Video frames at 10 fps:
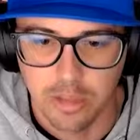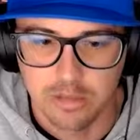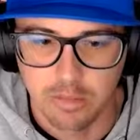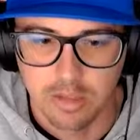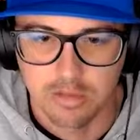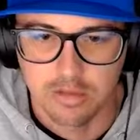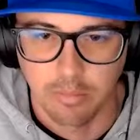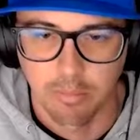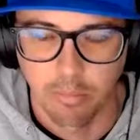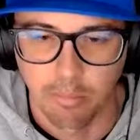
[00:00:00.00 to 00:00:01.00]
place, because it's
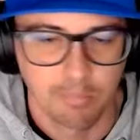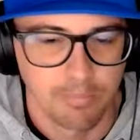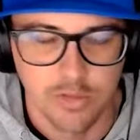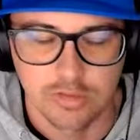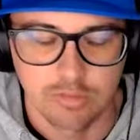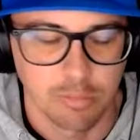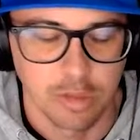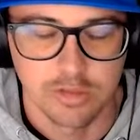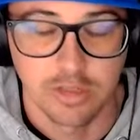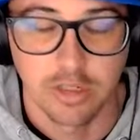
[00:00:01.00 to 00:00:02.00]
some just
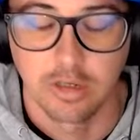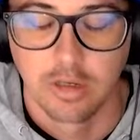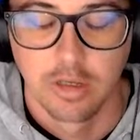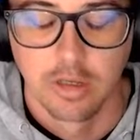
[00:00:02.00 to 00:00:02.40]
person that